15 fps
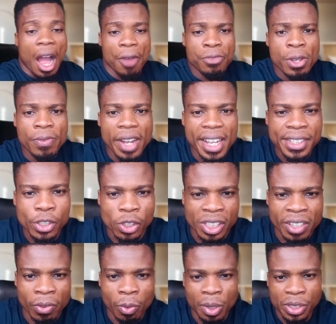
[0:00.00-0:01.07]
Have you ever asked
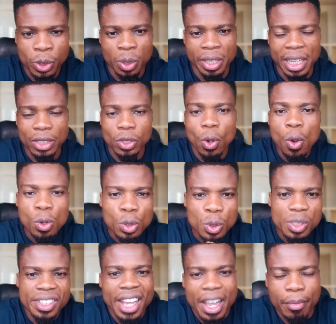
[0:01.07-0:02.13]
yourself question that all
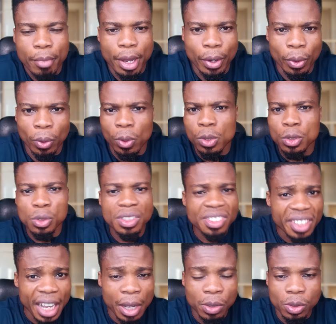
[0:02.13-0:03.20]
those agbero, all those
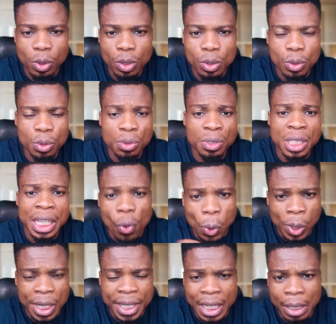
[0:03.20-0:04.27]
tout, all those
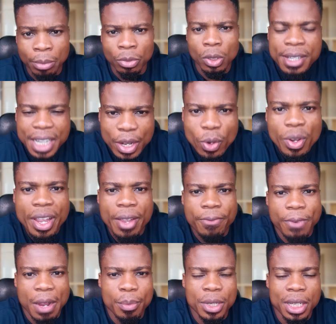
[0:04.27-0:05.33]
only them, they no get
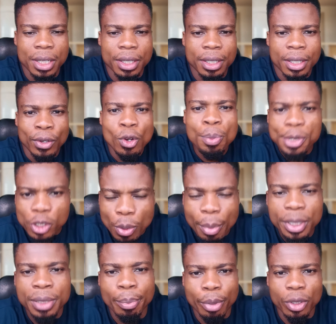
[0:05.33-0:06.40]
family, nobody
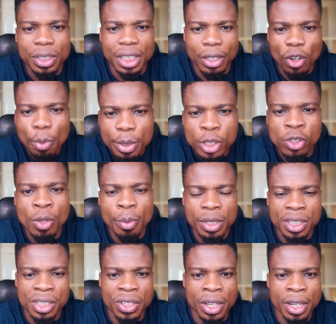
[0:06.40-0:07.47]
somebody born them, nobody
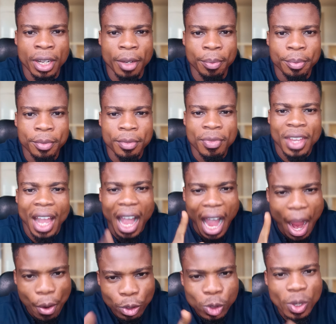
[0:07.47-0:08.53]
somebody train them?
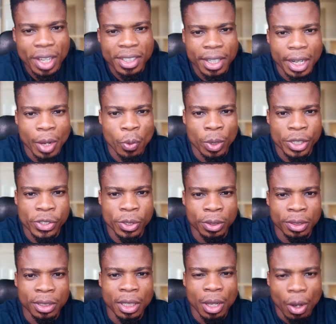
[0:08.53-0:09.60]
I want to answer that
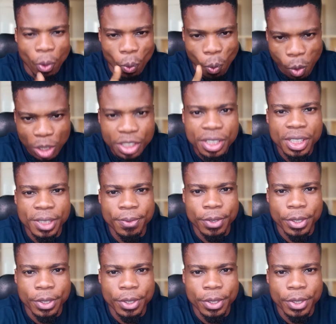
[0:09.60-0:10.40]
question. Watch this